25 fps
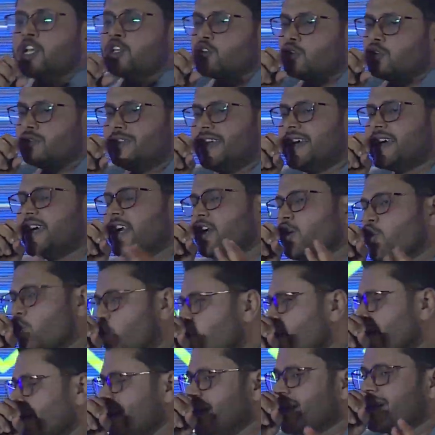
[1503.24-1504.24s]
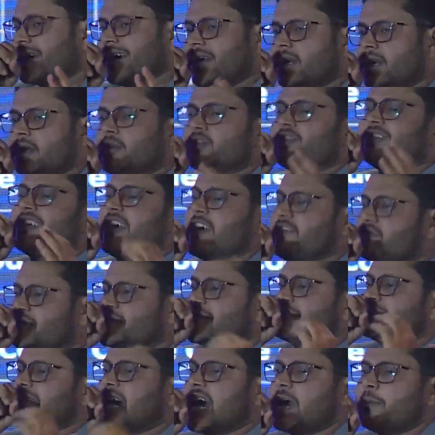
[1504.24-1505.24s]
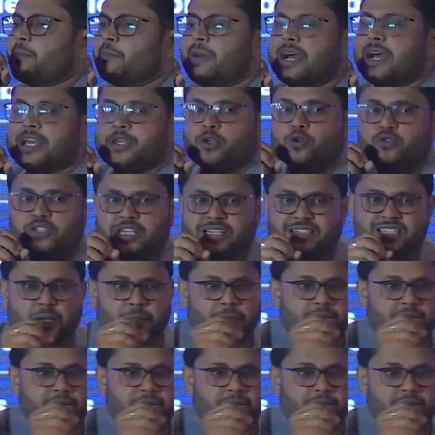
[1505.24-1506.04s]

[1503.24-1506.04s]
So they can go and can save their time by using some